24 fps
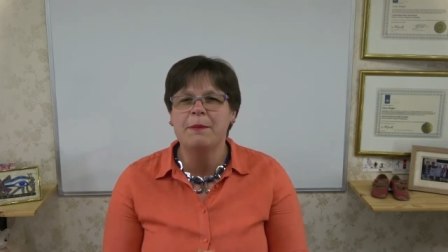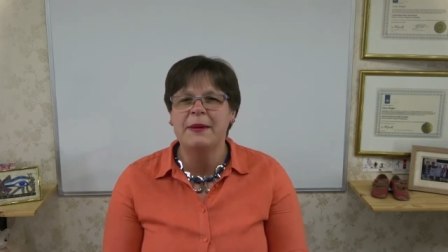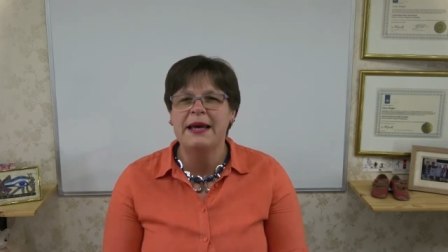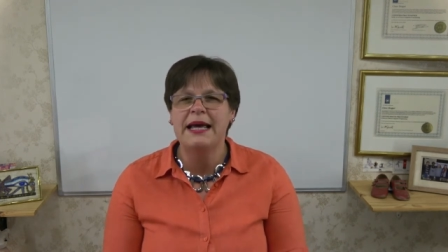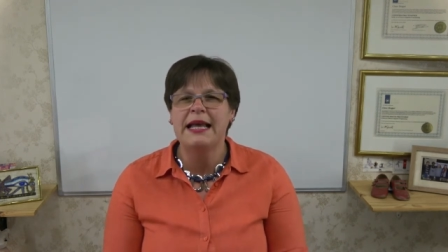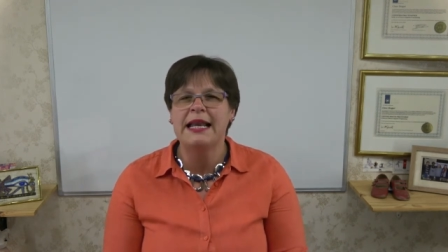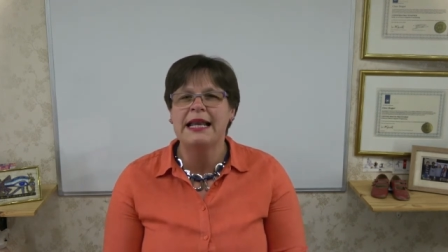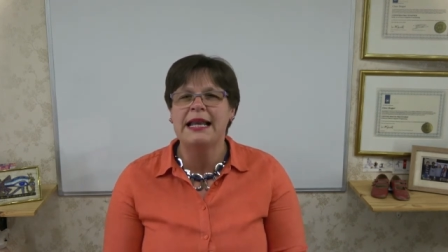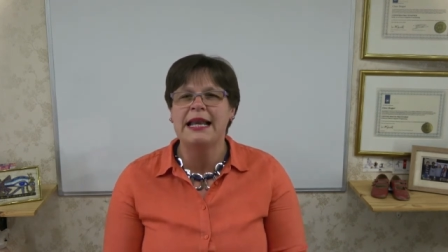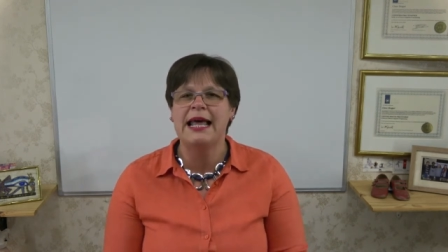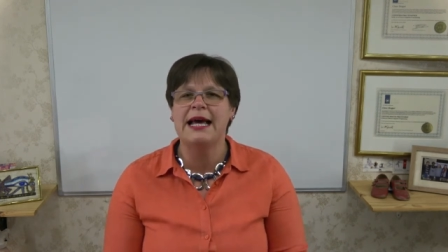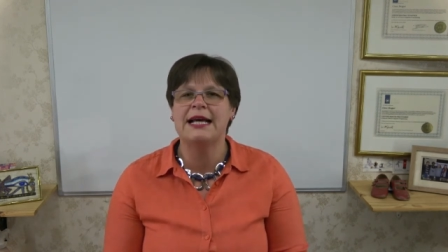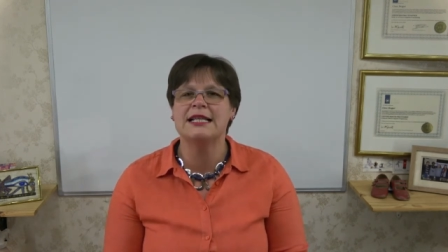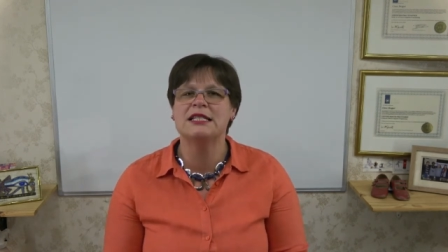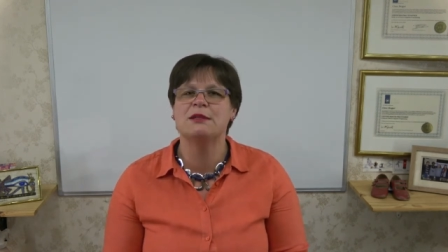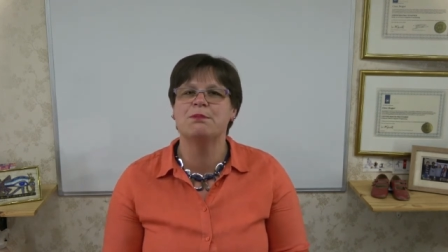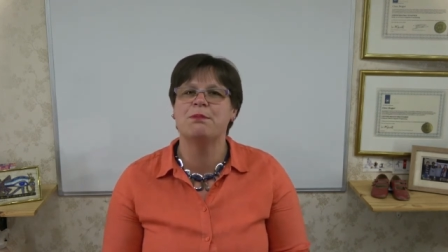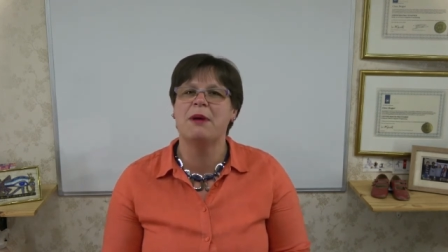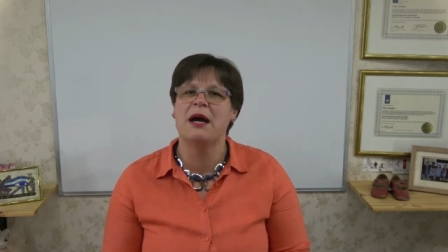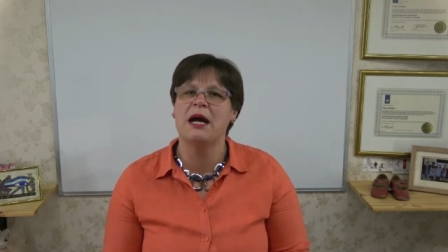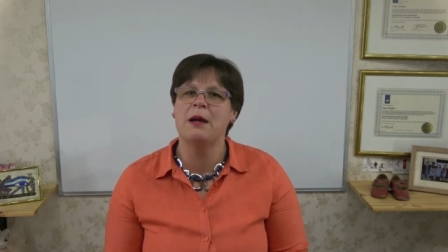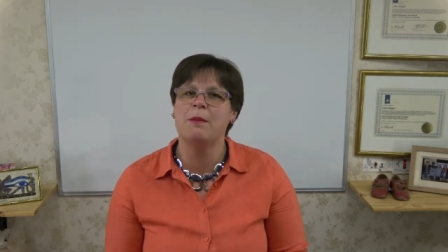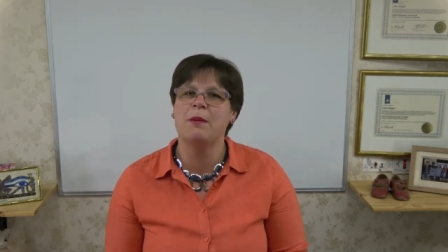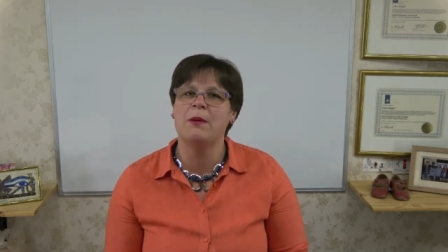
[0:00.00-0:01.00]
bit less
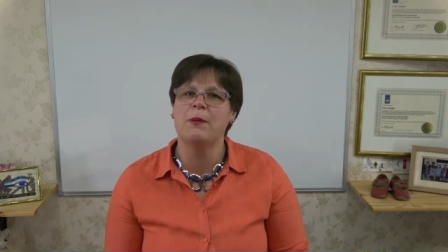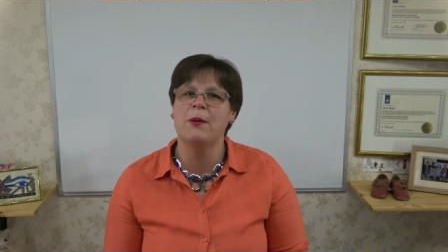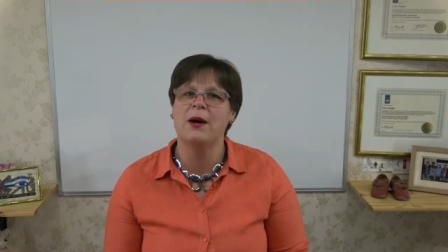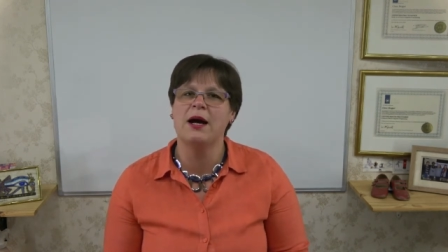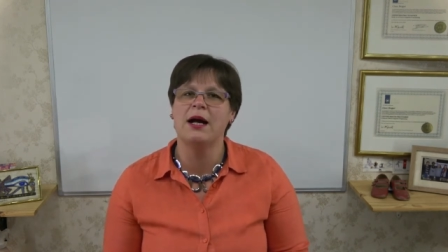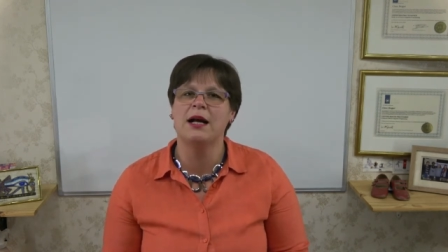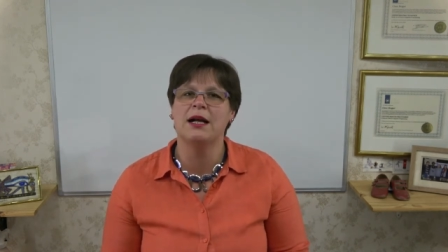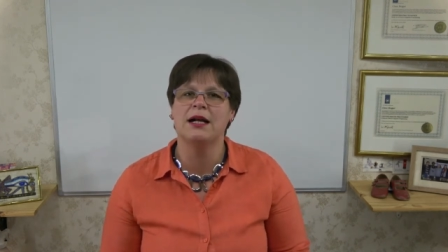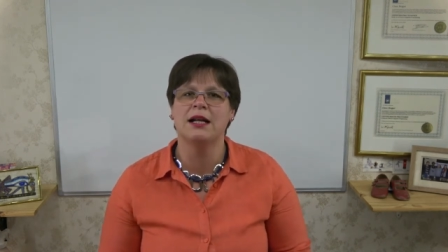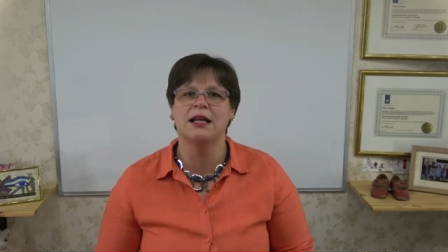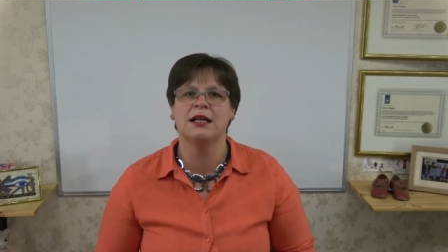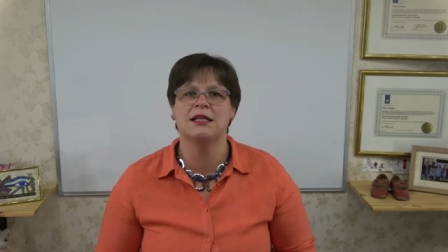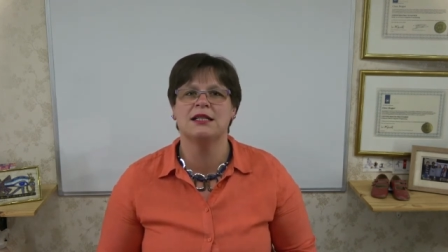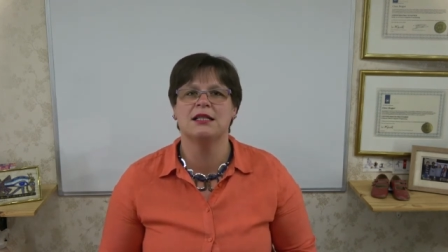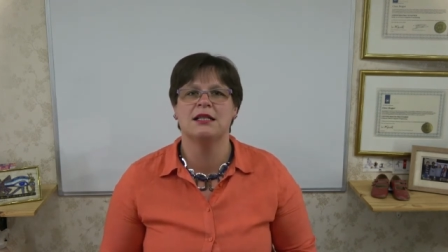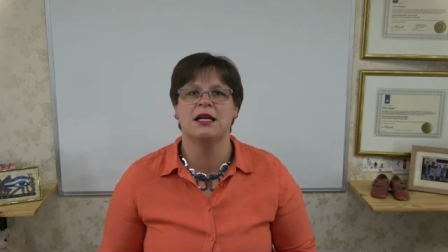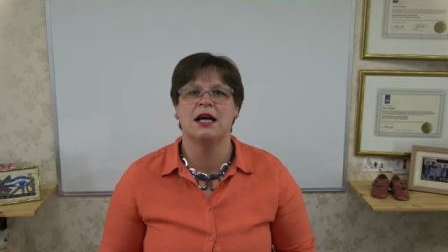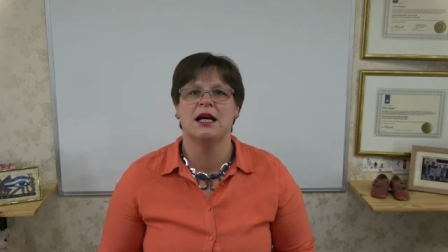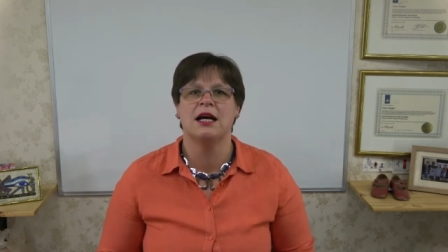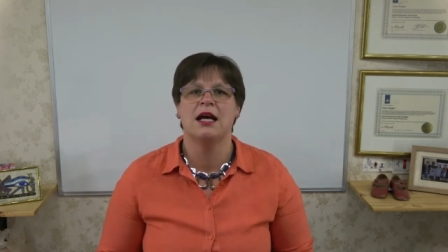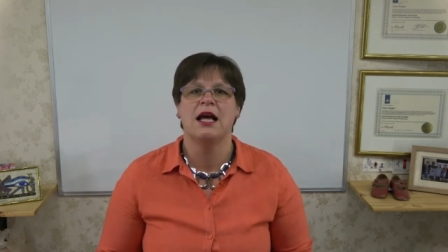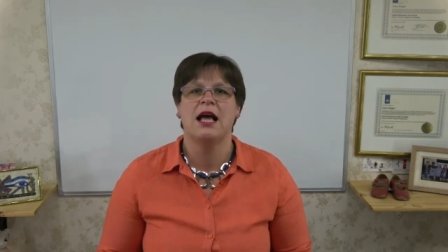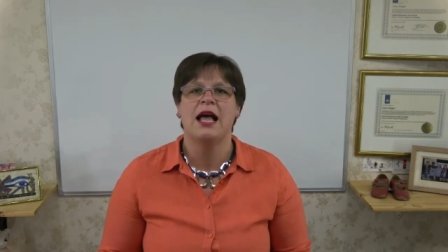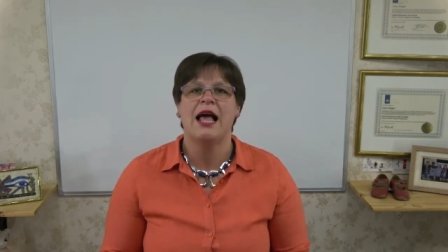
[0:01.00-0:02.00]
paperwork
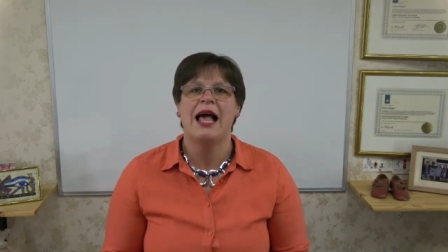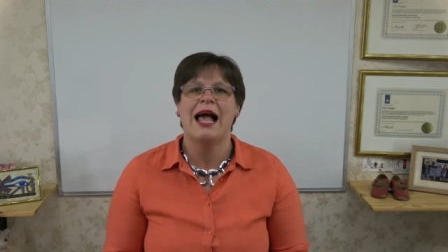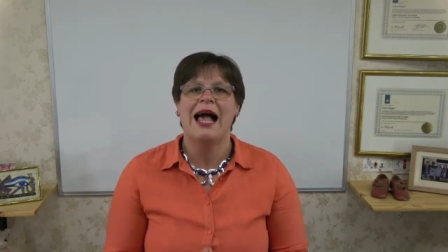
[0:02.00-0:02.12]
clutter